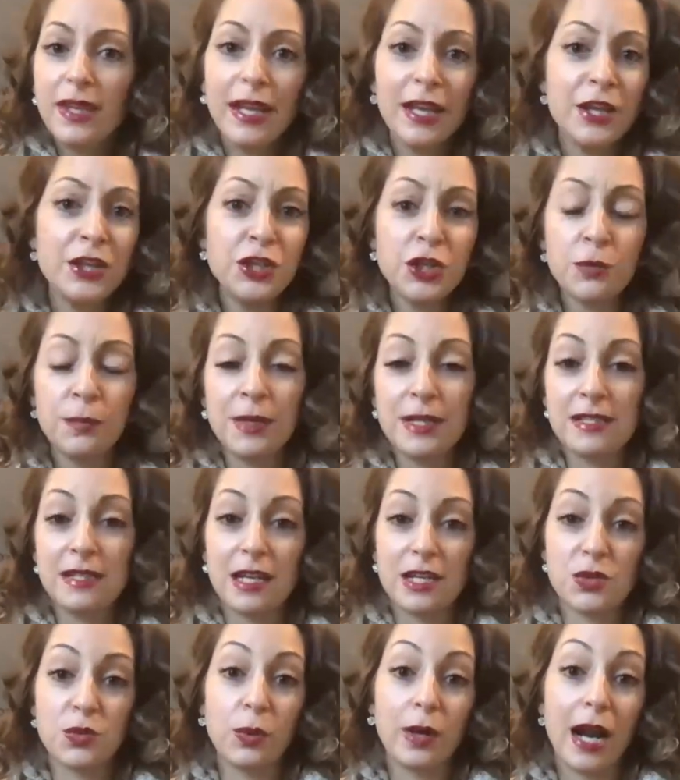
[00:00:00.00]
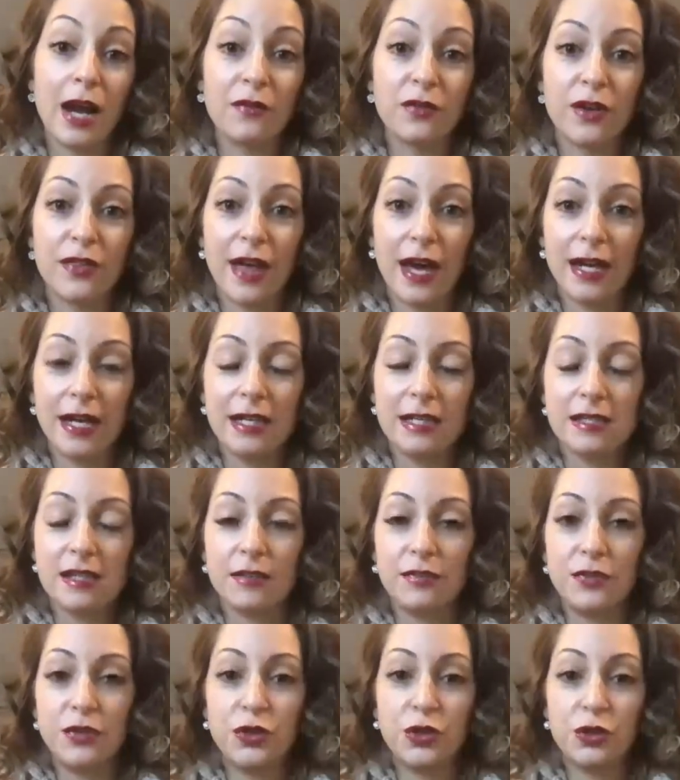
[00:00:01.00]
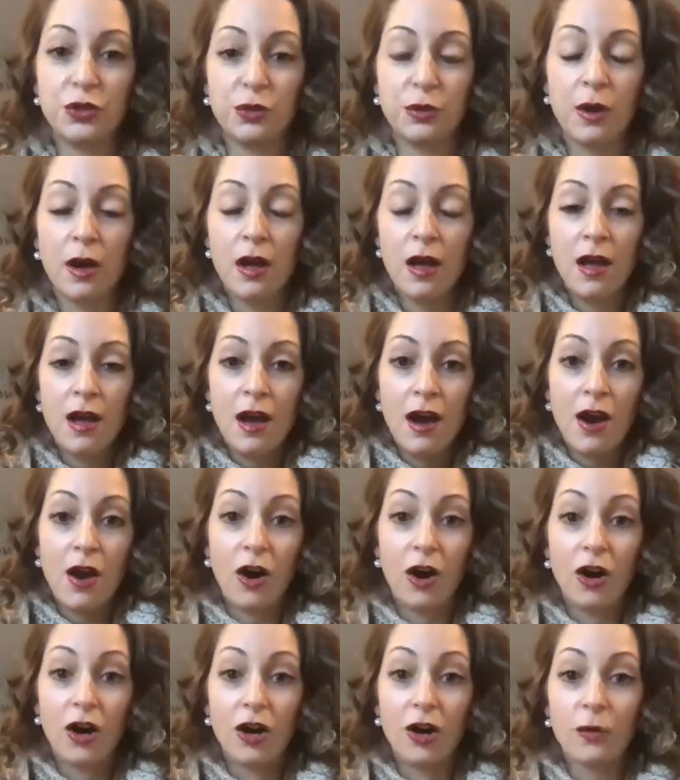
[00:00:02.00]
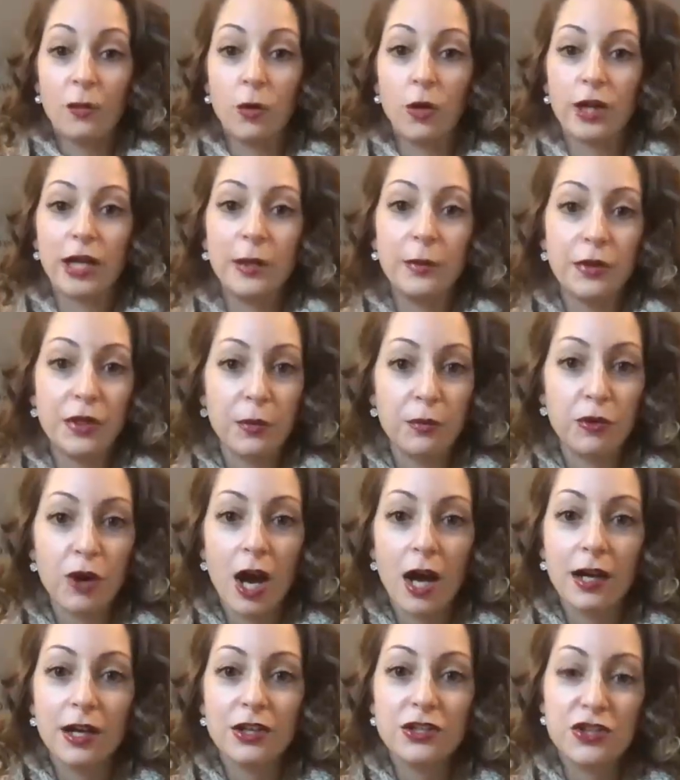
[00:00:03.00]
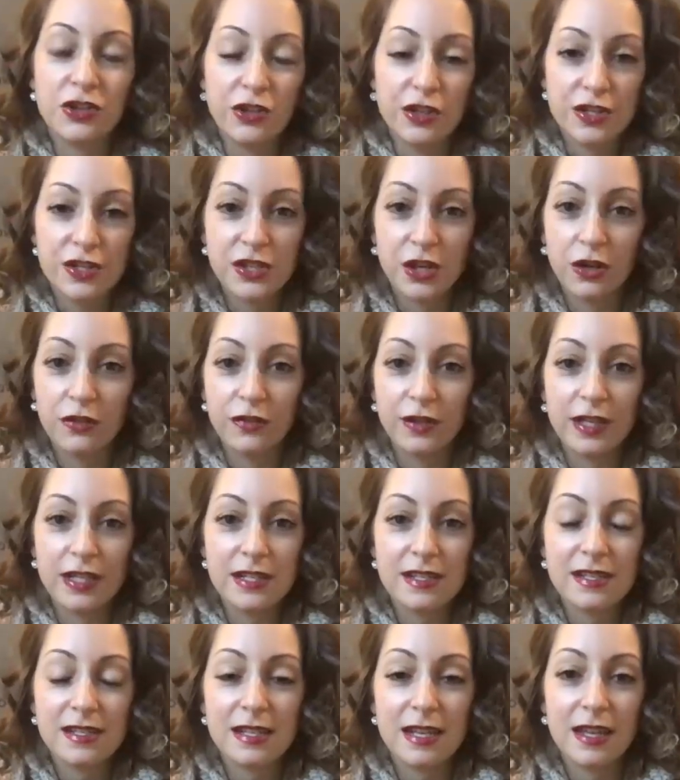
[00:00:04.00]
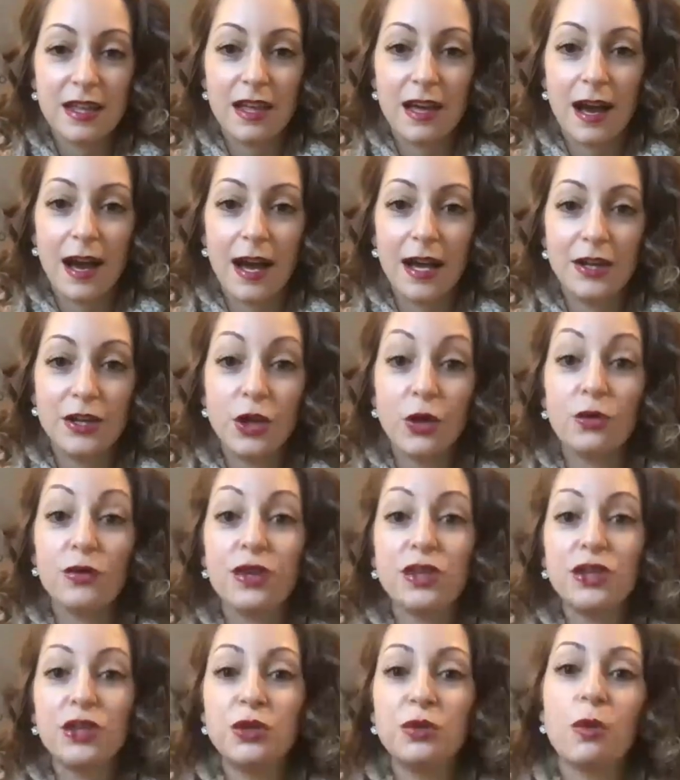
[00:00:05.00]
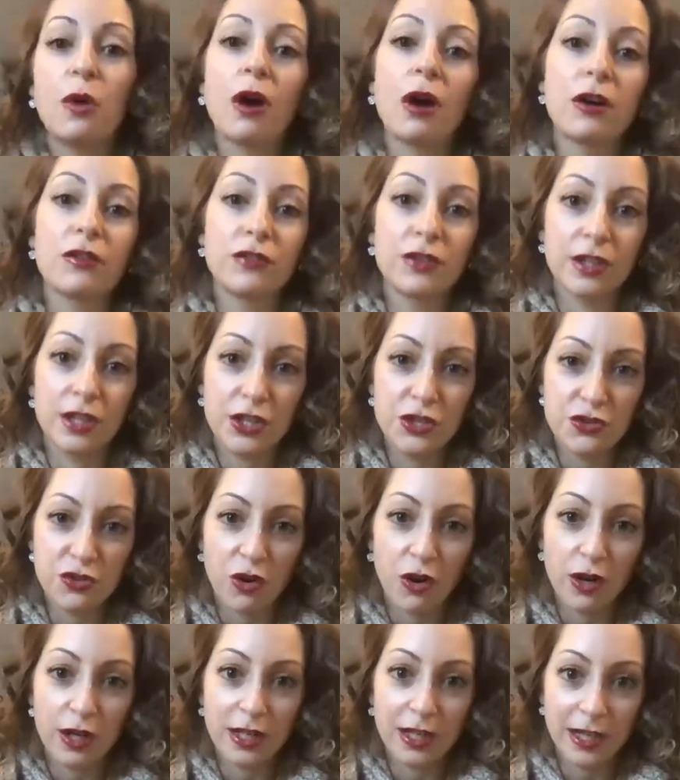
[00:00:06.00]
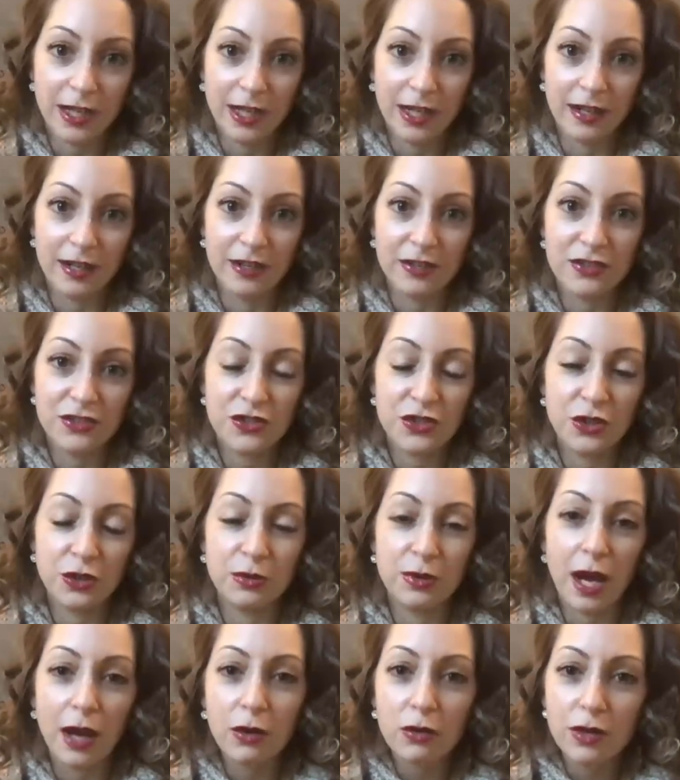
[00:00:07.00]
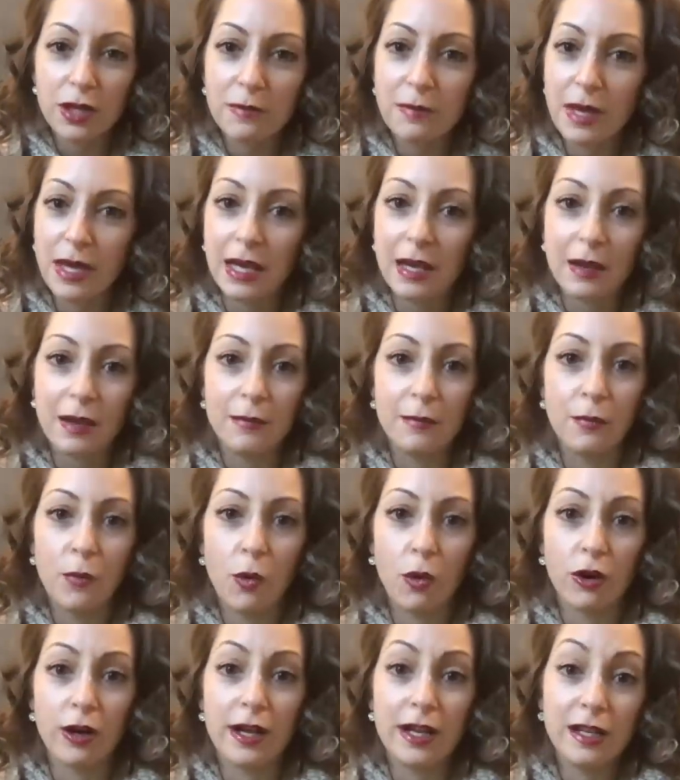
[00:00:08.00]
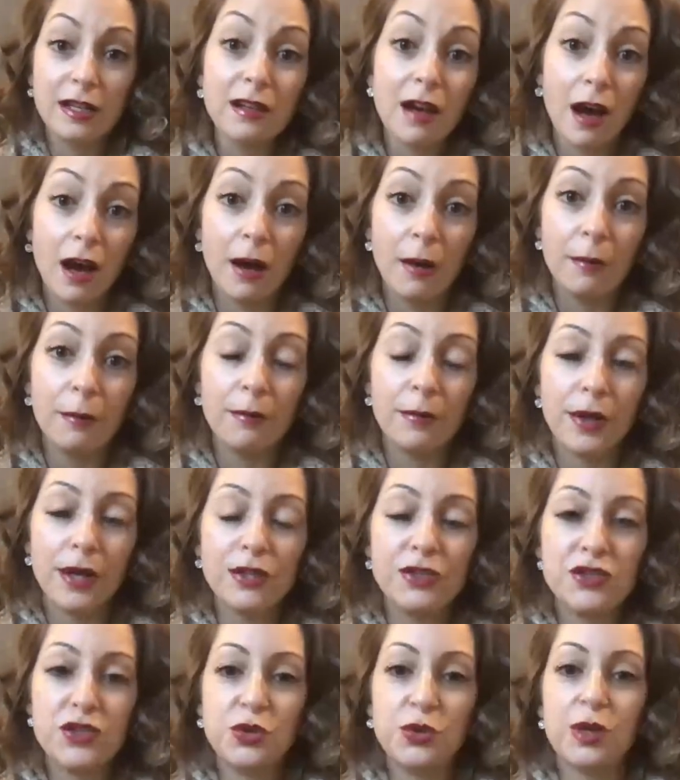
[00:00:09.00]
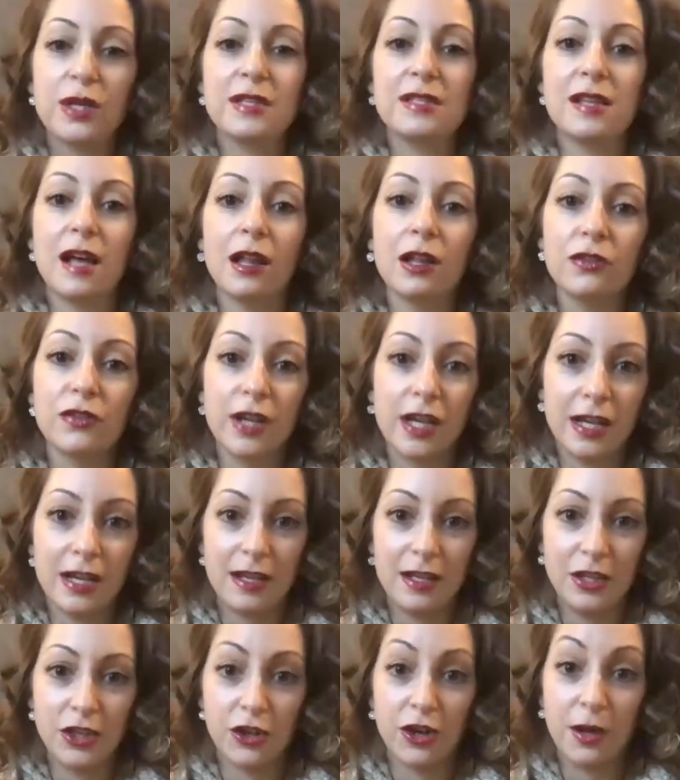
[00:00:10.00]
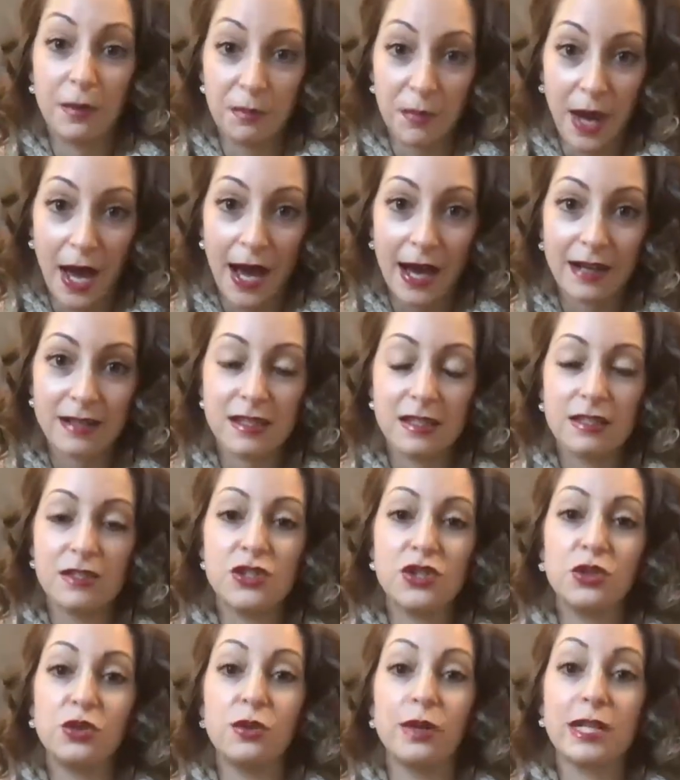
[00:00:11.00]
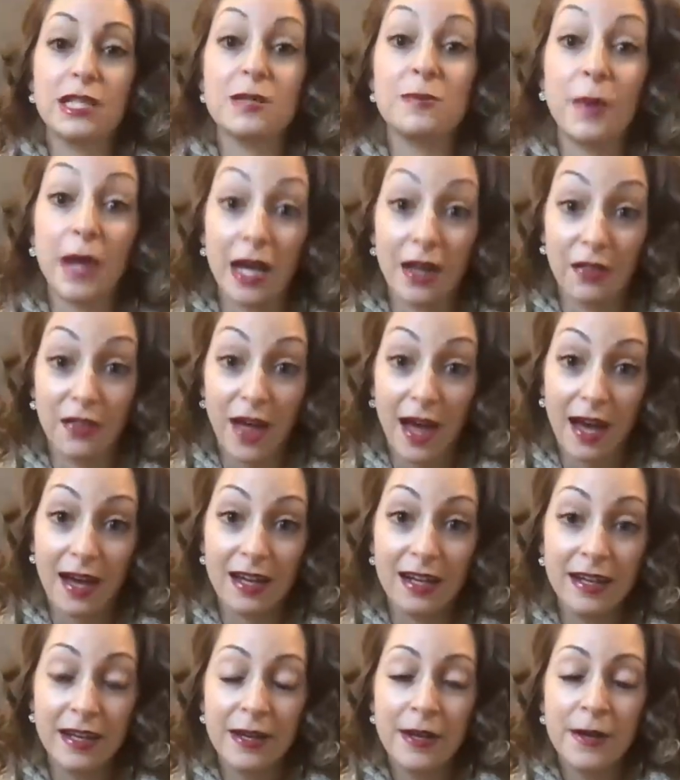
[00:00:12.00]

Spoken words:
in your business, whatever that is. If you are working with a product or a service, I know that you are really drawn here to not only make more income, but to accelerate your impact and to expand that.